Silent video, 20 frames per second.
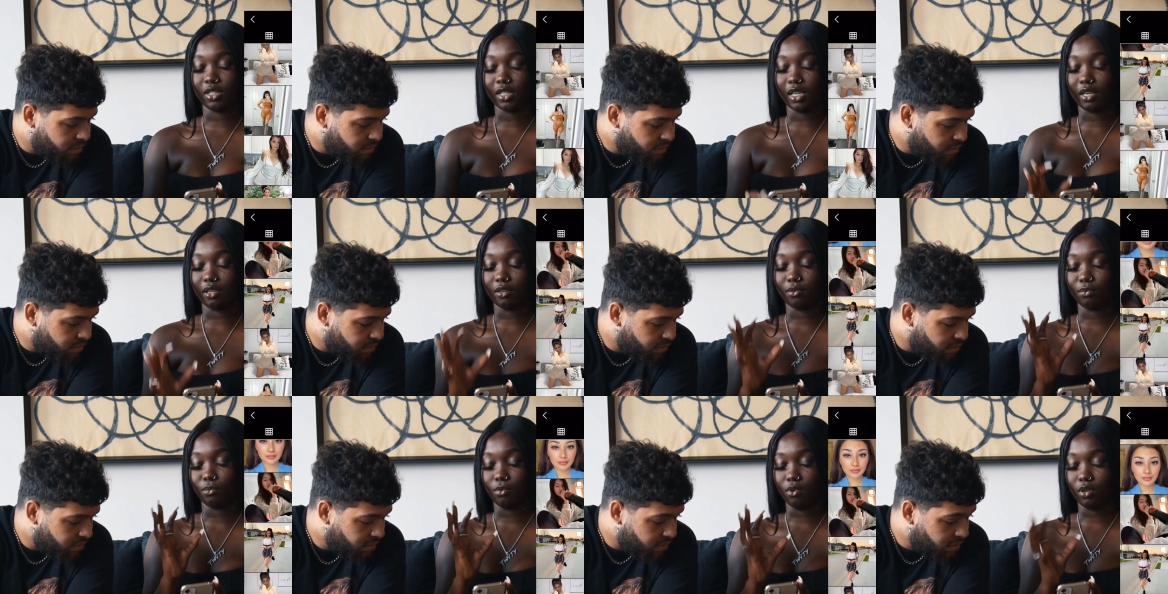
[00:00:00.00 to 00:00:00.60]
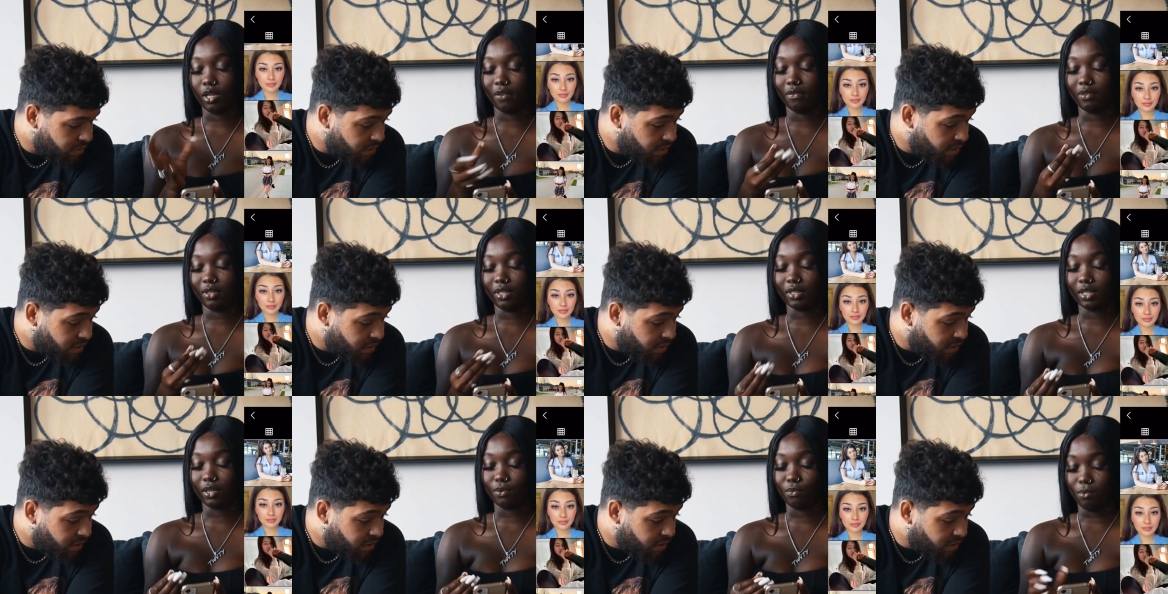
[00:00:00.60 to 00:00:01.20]
Speaker 1: it's like,
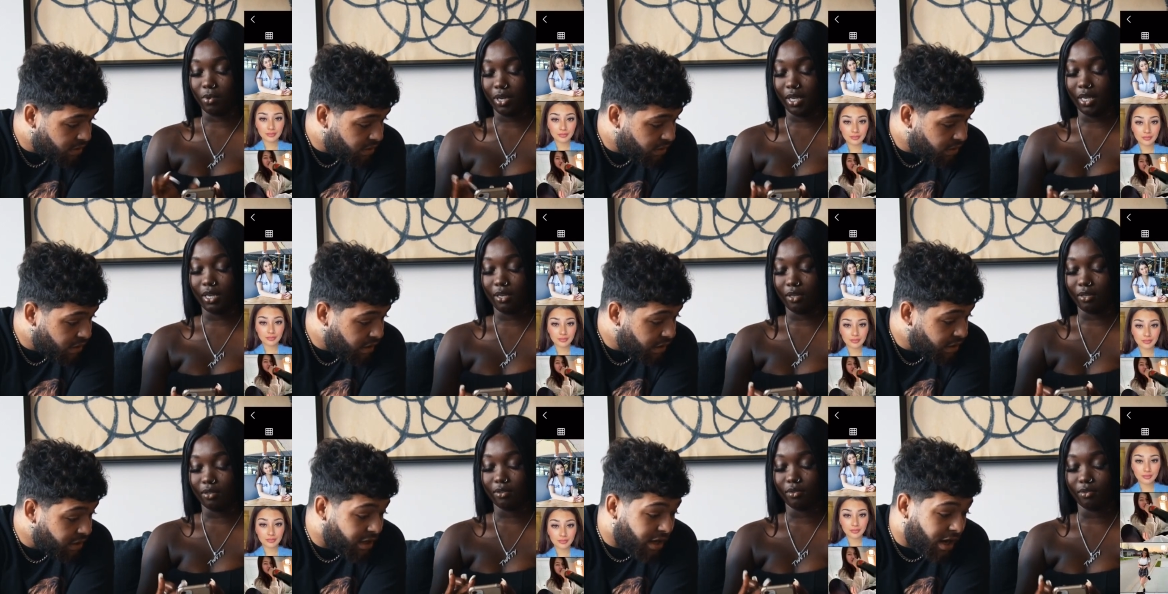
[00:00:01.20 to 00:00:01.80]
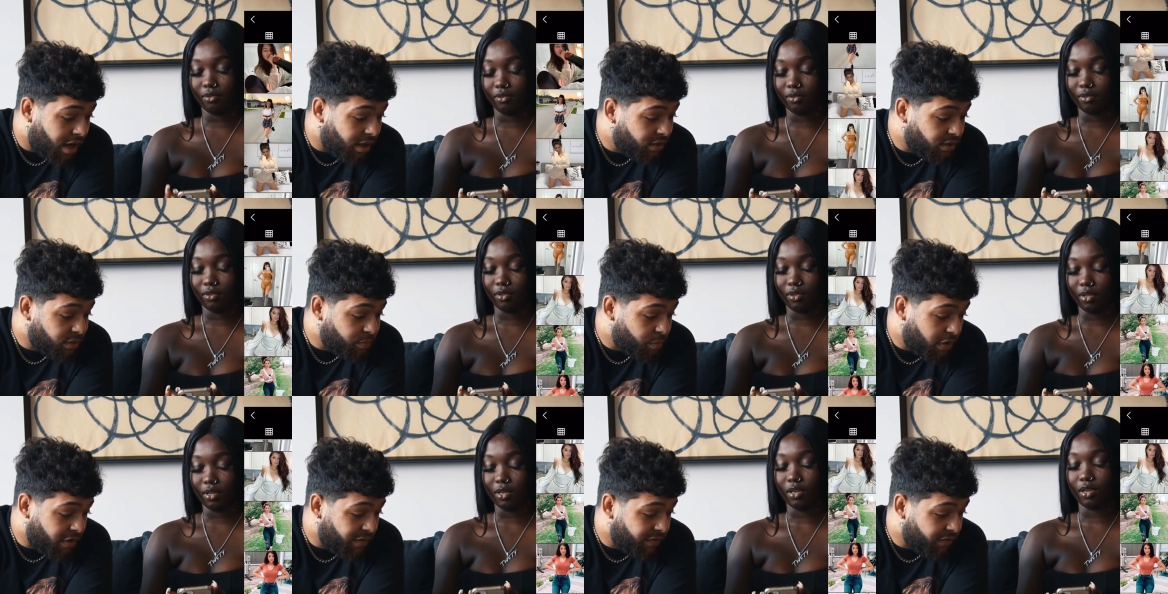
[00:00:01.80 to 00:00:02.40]
everything's like white. The color's
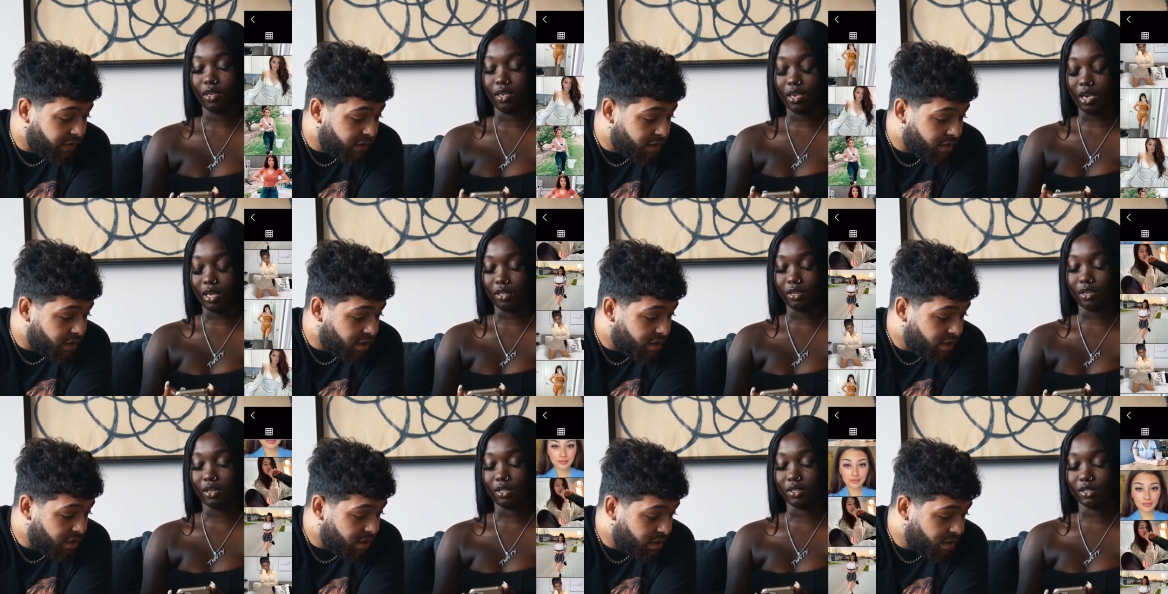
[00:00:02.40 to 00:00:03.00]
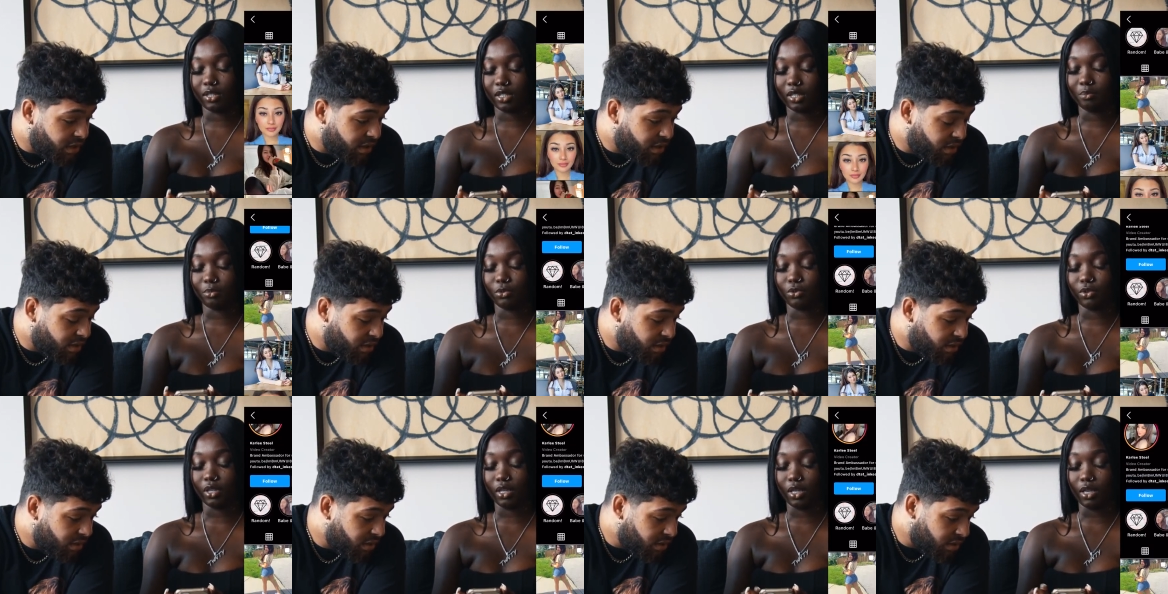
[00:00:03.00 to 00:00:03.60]
perfect. Yeah, the color
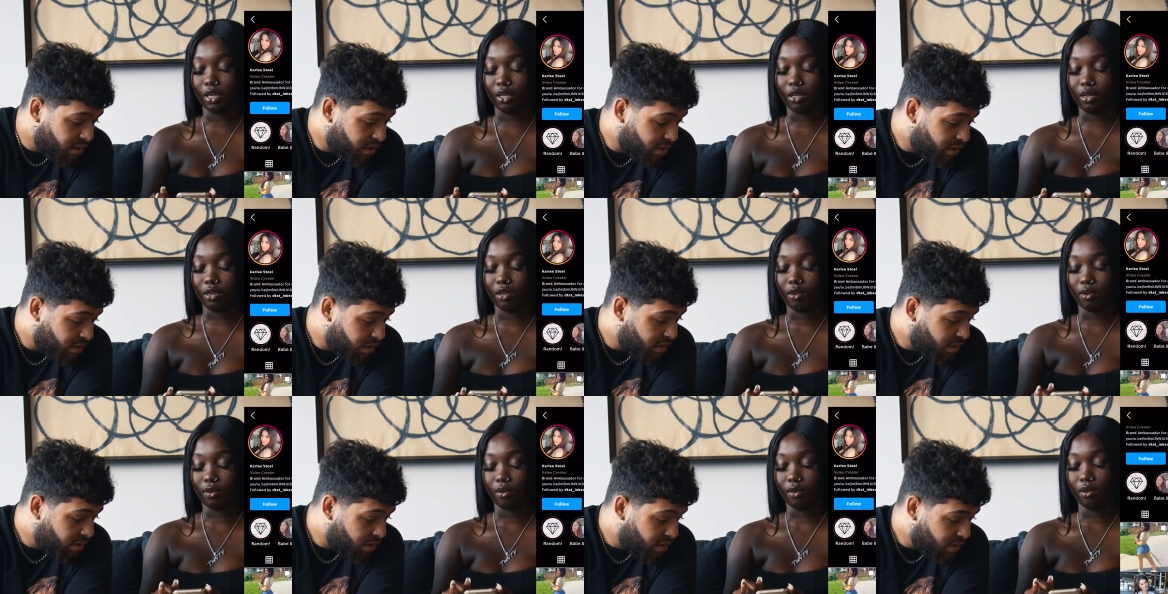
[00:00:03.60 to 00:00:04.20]
seems really good.